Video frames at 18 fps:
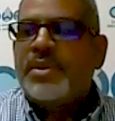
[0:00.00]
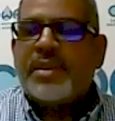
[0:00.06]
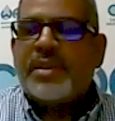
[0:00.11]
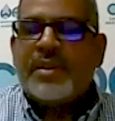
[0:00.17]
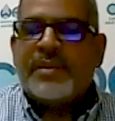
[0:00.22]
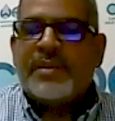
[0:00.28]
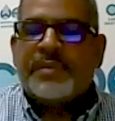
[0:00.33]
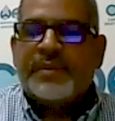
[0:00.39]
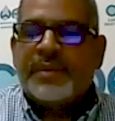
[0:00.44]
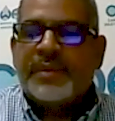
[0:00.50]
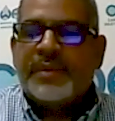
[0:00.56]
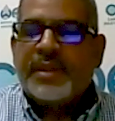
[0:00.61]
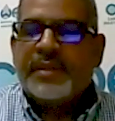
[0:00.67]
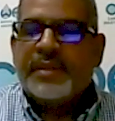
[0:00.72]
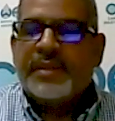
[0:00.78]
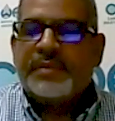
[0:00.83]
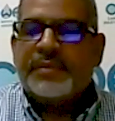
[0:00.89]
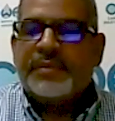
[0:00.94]
of
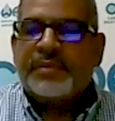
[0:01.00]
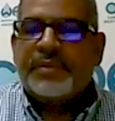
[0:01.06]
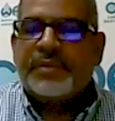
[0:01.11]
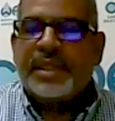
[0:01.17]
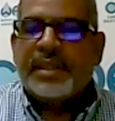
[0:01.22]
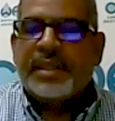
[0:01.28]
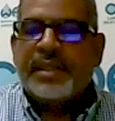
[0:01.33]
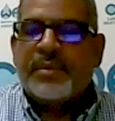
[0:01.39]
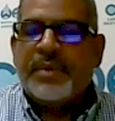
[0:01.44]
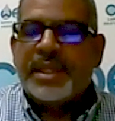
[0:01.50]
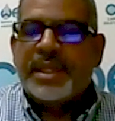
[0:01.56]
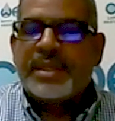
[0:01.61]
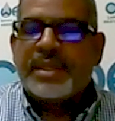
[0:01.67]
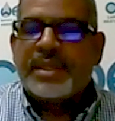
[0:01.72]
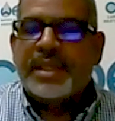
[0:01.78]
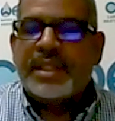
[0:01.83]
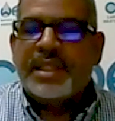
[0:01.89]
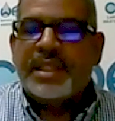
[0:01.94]
regular waste
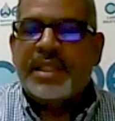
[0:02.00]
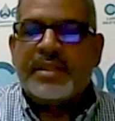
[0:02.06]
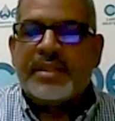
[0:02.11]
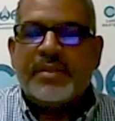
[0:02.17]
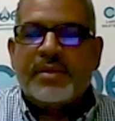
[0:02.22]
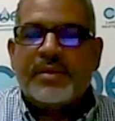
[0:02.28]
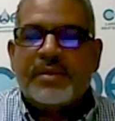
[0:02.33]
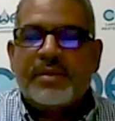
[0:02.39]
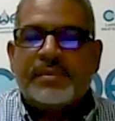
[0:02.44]
that needs to go.